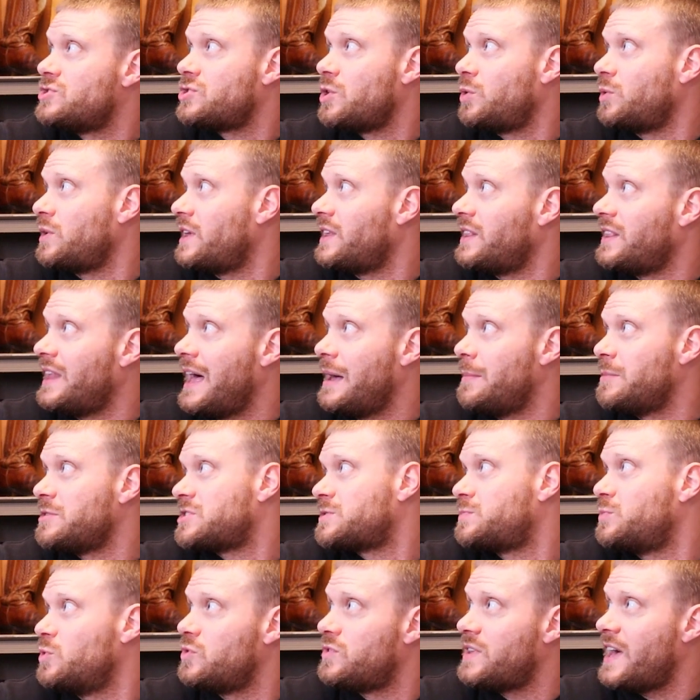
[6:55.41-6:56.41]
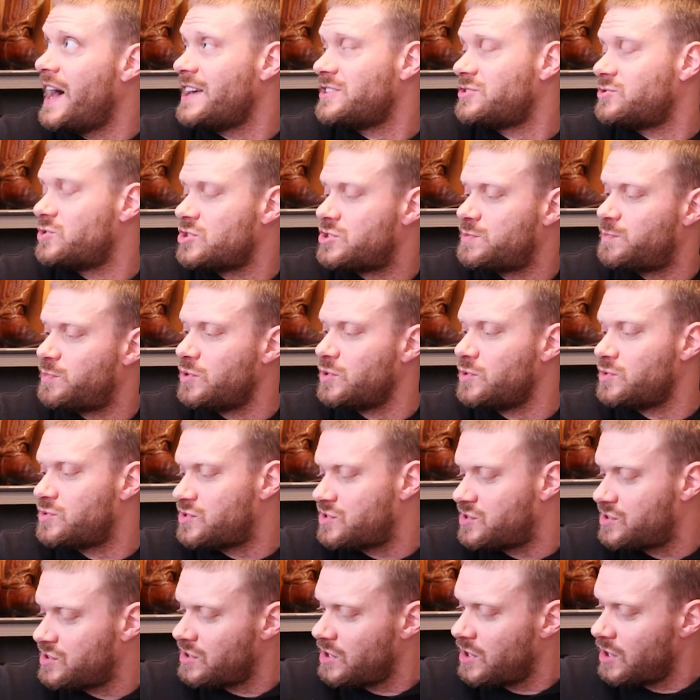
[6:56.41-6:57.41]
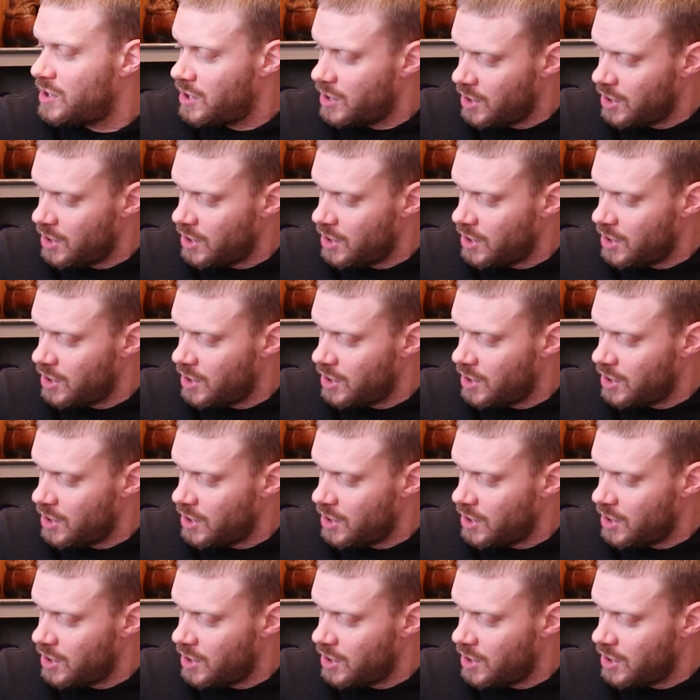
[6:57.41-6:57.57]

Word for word: Tony Lama smooth ostrich boots.